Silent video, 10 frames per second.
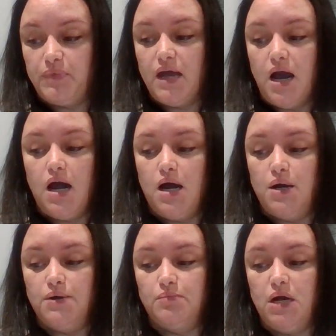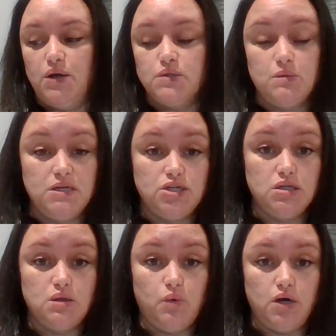I also mentioned the
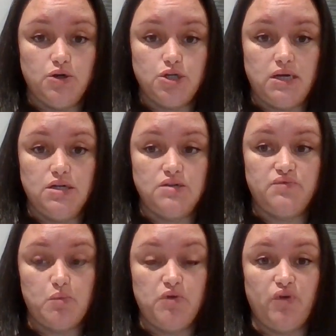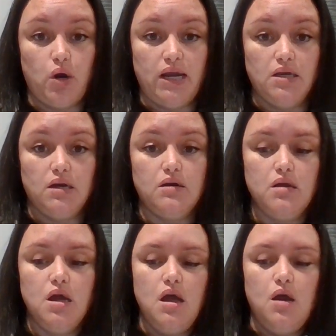water drainage from the veranda.
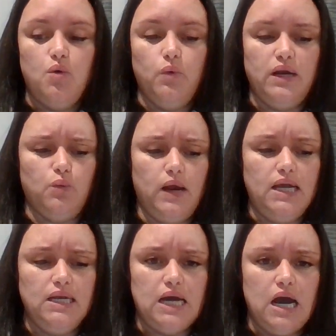When it rained at our